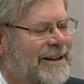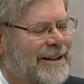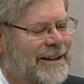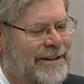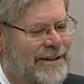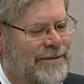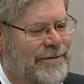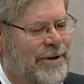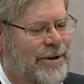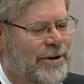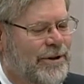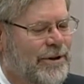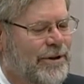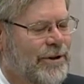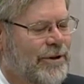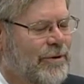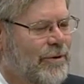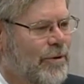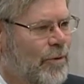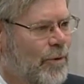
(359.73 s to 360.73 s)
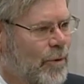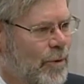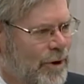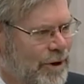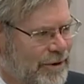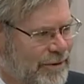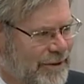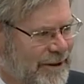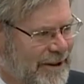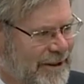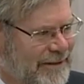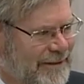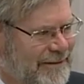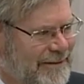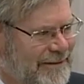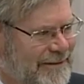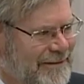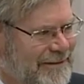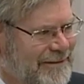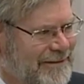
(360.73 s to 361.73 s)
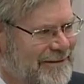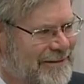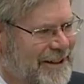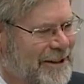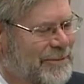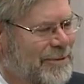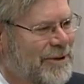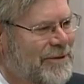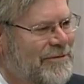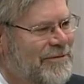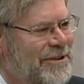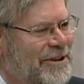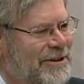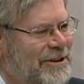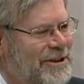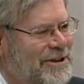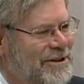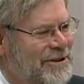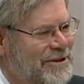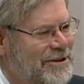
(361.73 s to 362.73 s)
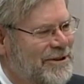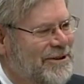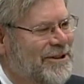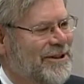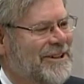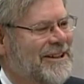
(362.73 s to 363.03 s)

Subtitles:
They're very good at ordering. They weren't very good